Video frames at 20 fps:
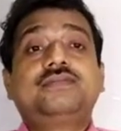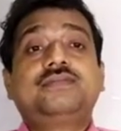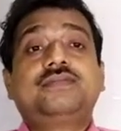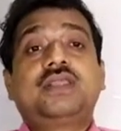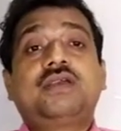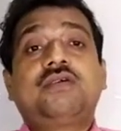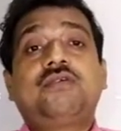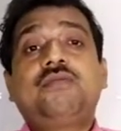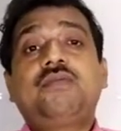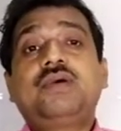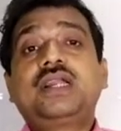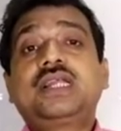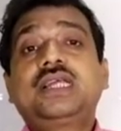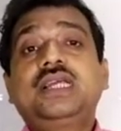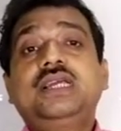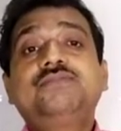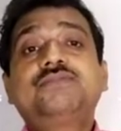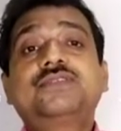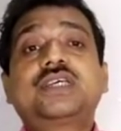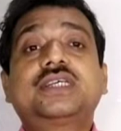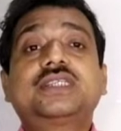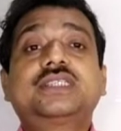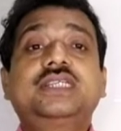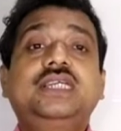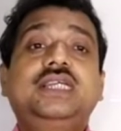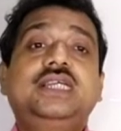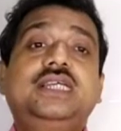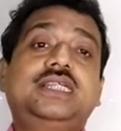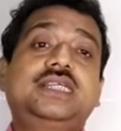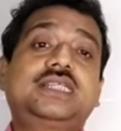Homer gives us
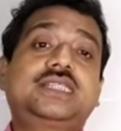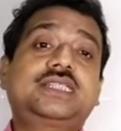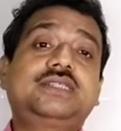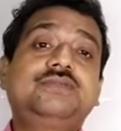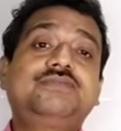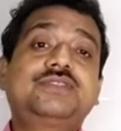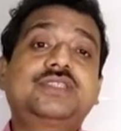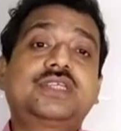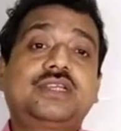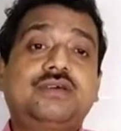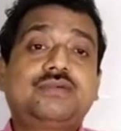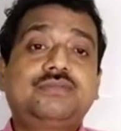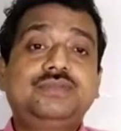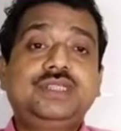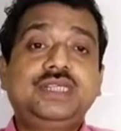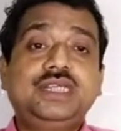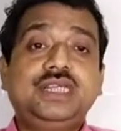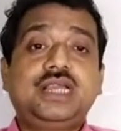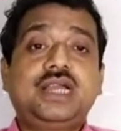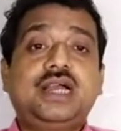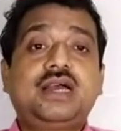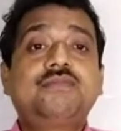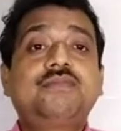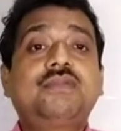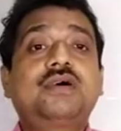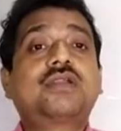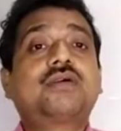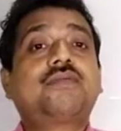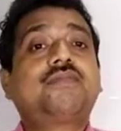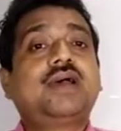a description of the
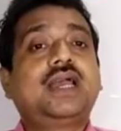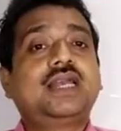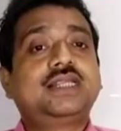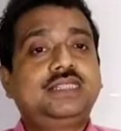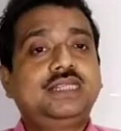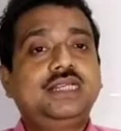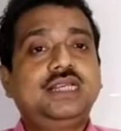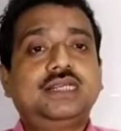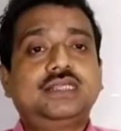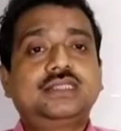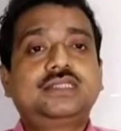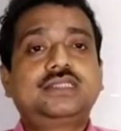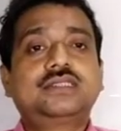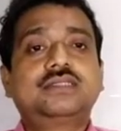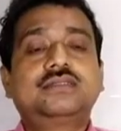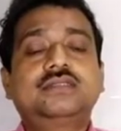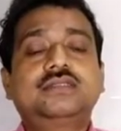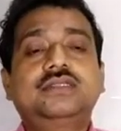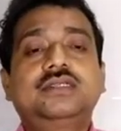armor of Achilles,